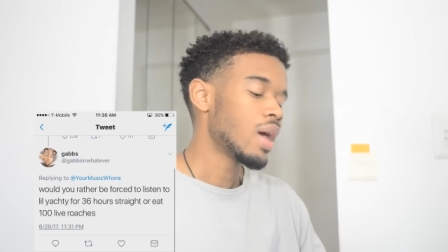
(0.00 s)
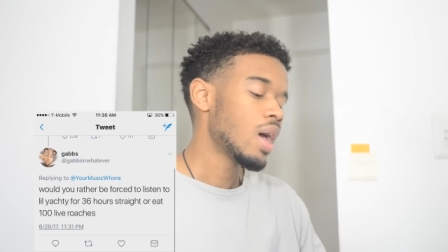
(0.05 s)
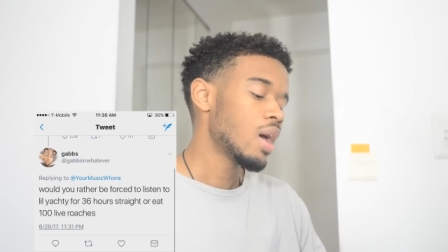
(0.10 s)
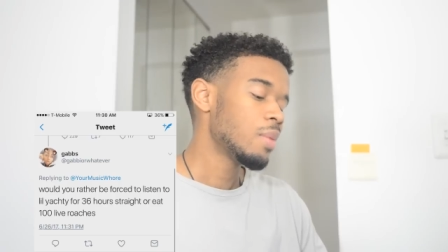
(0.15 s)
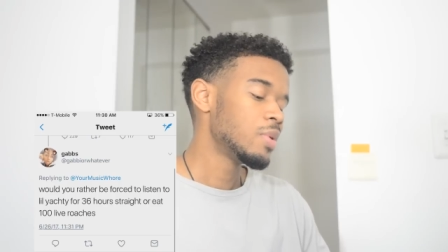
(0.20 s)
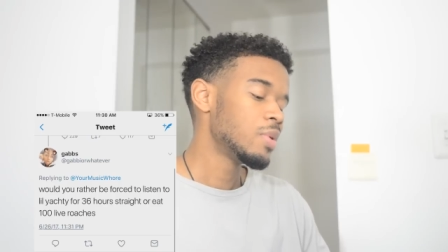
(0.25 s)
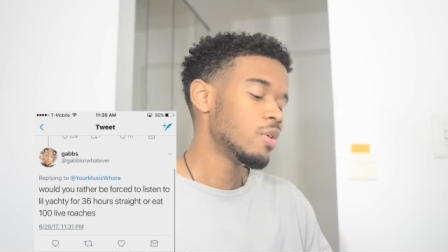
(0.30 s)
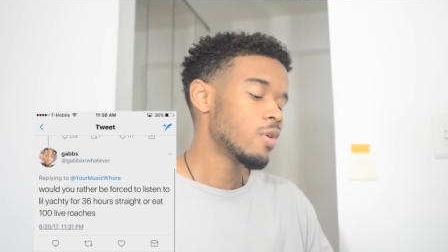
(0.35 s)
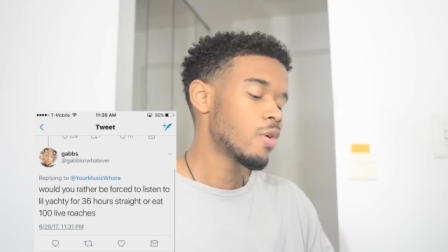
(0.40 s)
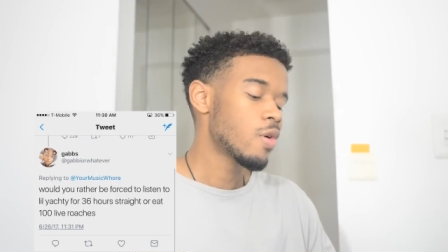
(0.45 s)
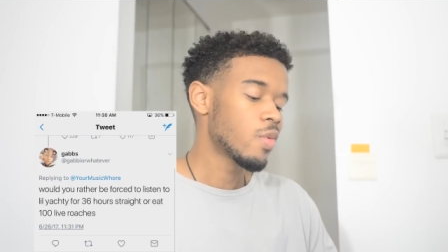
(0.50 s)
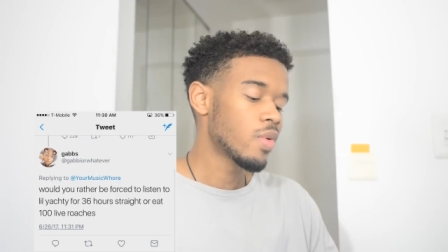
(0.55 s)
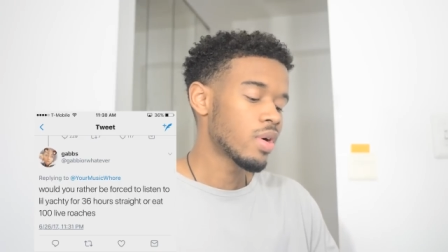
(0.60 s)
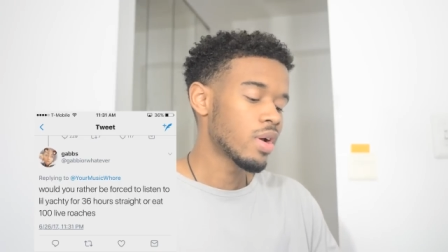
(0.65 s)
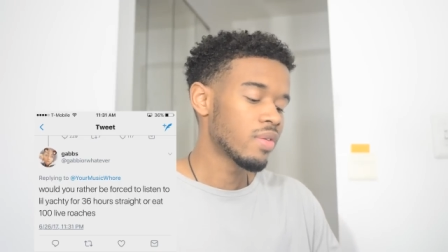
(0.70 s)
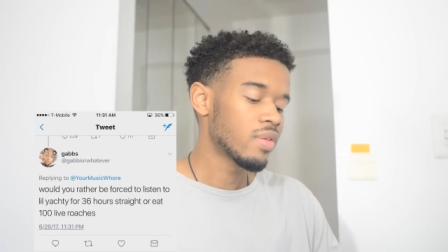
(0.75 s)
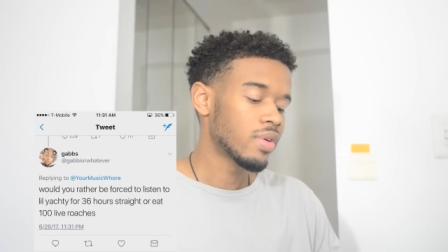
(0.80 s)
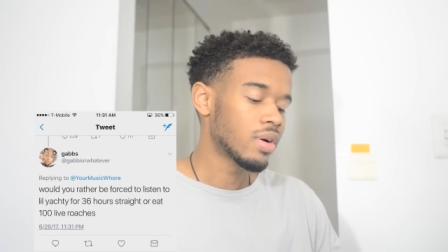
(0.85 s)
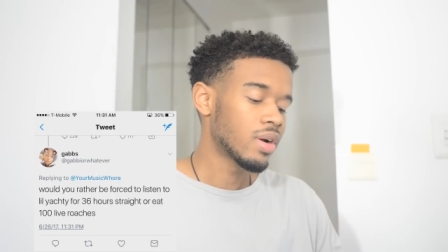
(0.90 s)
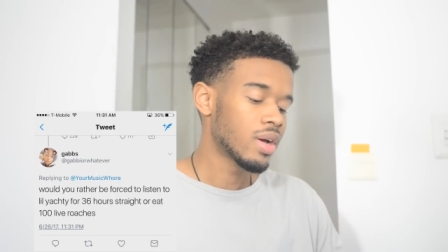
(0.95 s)
Gabby or
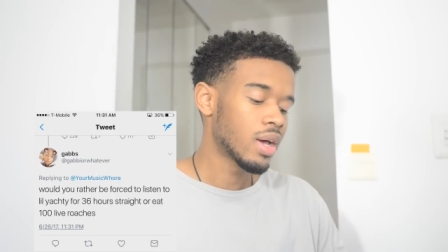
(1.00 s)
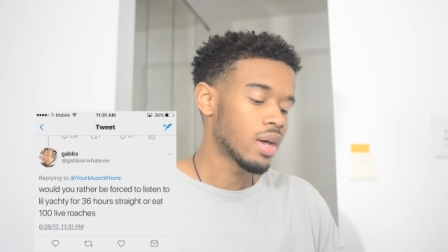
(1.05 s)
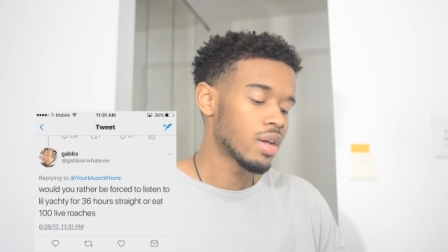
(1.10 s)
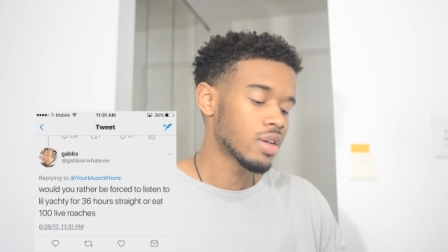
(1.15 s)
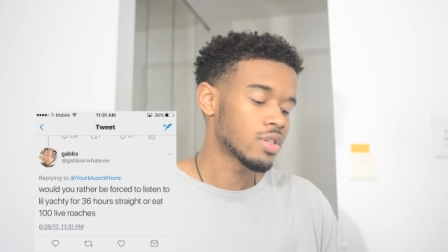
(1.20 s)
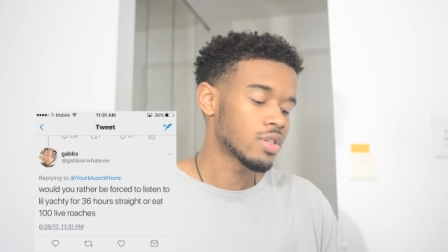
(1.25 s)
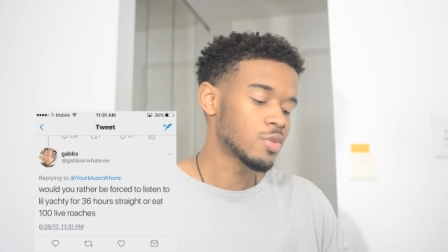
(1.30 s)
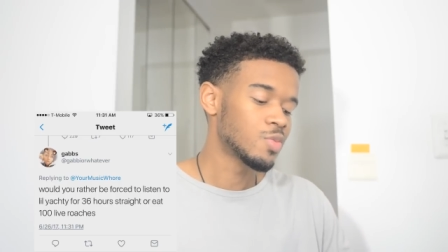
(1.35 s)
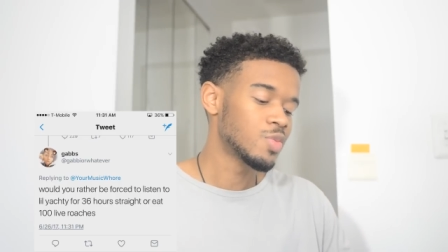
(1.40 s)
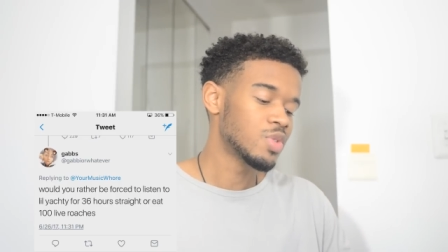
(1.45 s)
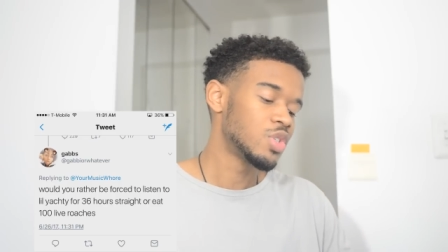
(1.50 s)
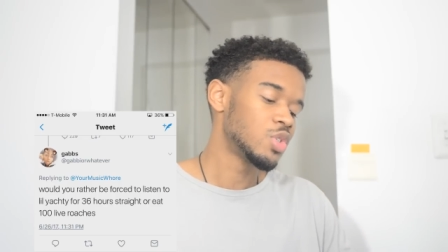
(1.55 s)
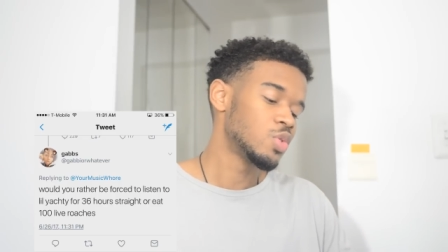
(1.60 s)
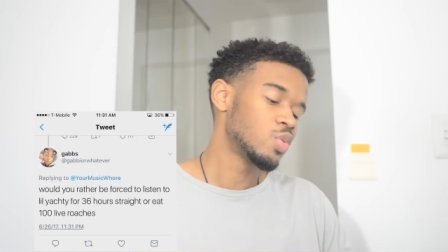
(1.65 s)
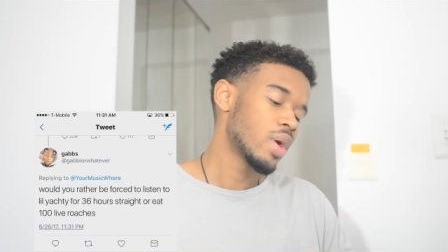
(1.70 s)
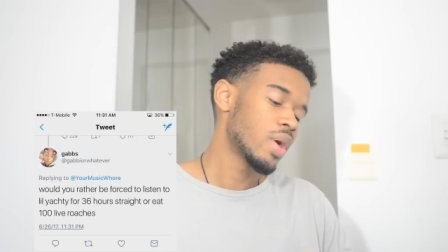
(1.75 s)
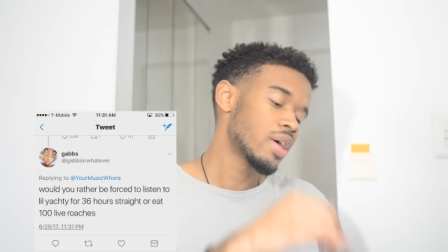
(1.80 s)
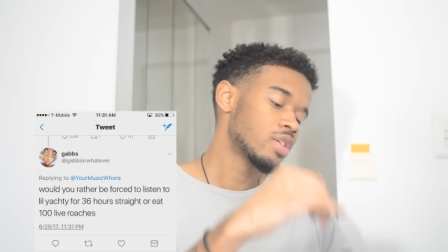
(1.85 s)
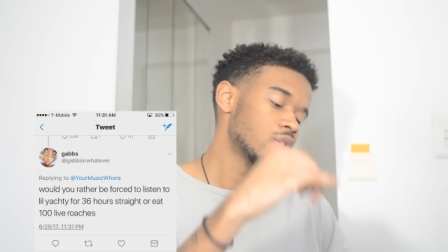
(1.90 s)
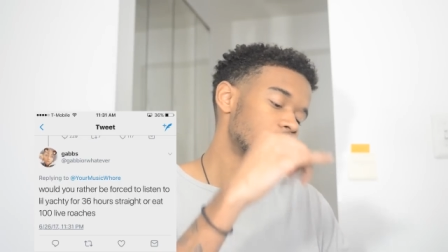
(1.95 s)
whatever asks, would
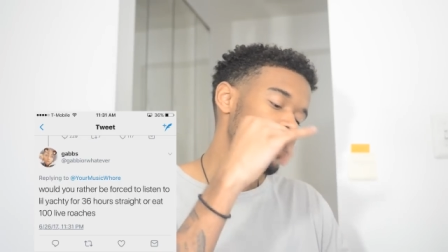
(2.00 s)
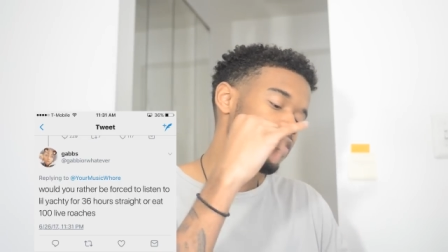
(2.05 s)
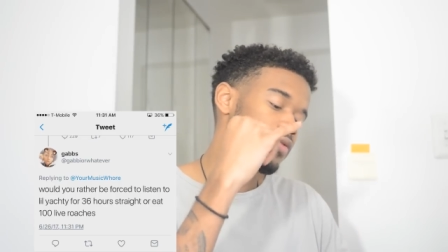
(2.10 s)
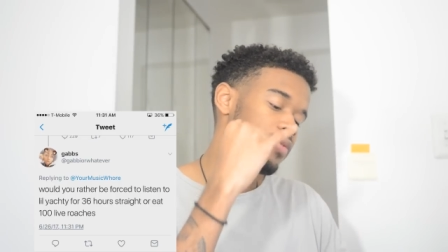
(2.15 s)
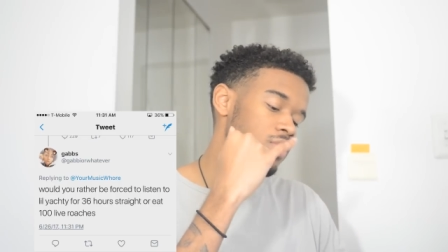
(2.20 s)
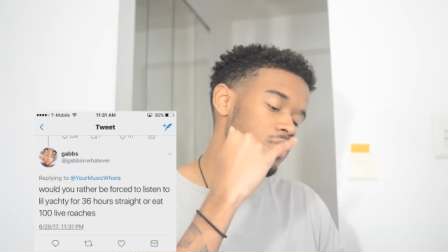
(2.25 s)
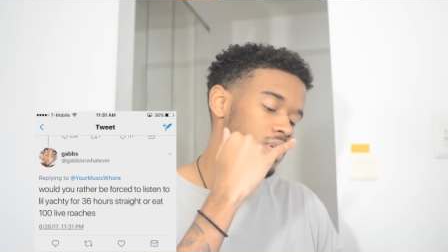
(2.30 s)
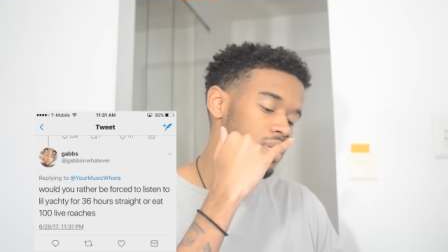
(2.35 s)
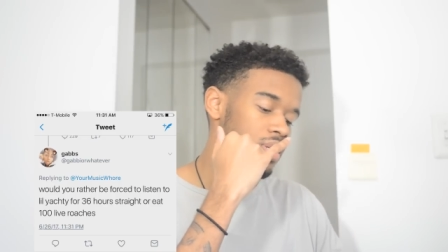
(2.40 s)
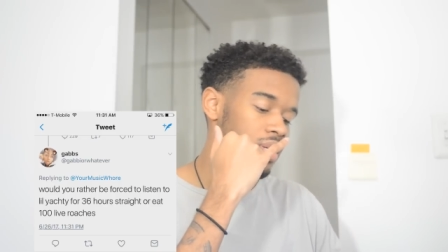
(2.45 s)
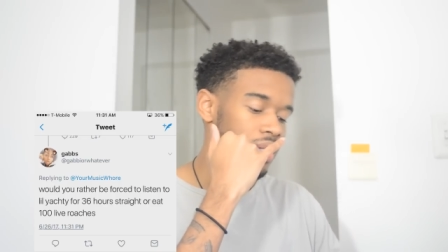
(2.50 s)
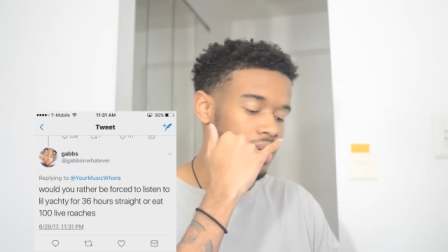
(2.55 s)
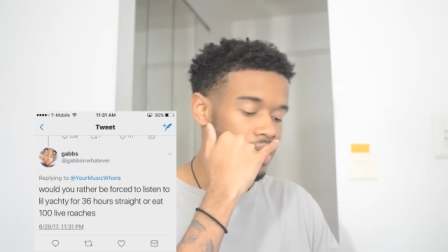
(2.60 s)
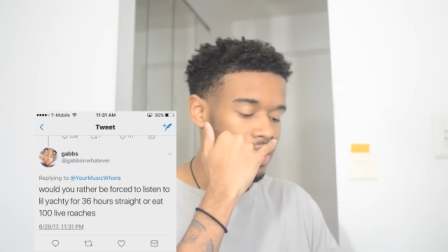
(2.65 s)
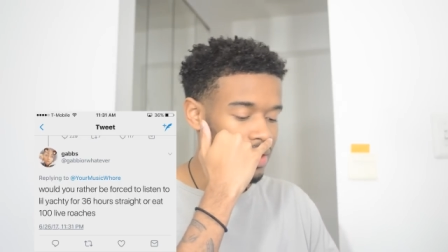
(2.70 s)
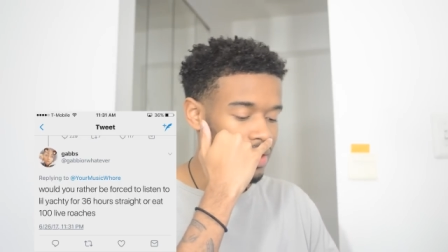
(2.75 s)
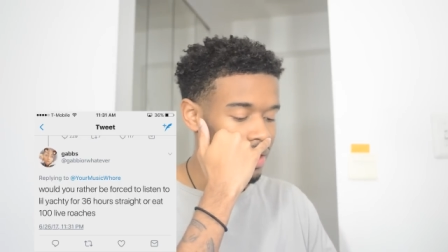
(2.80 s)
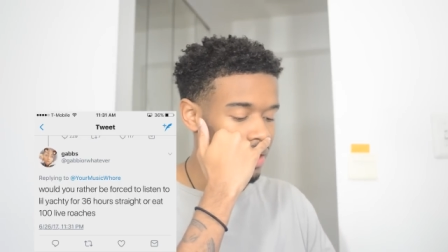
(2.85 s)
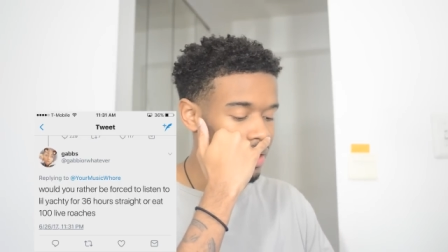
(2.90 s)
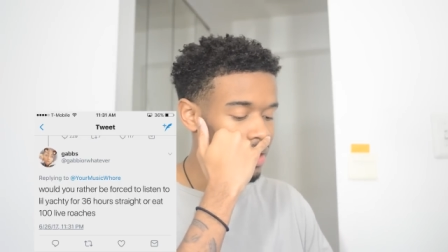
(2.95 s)
you rather be forced to
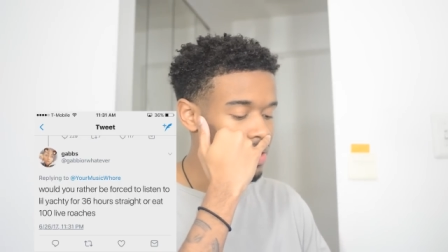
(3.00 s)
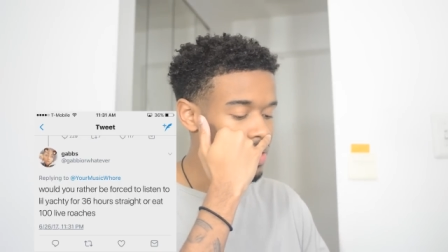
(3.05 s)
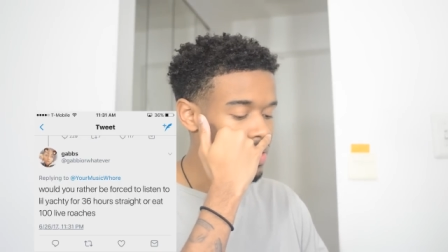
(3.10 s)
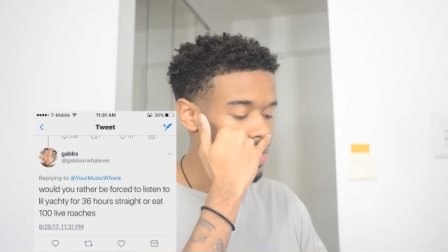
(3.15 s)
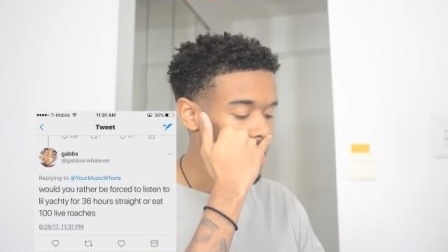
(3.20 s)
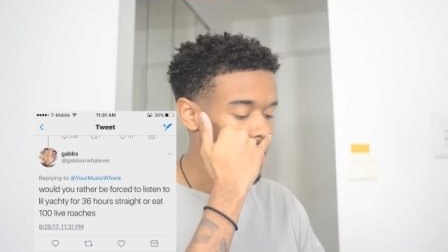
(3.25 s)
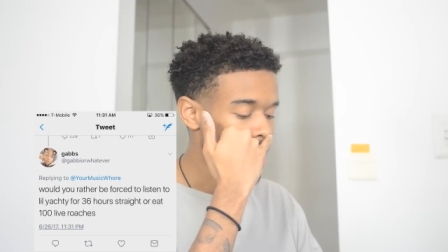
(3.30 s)
listen to Lil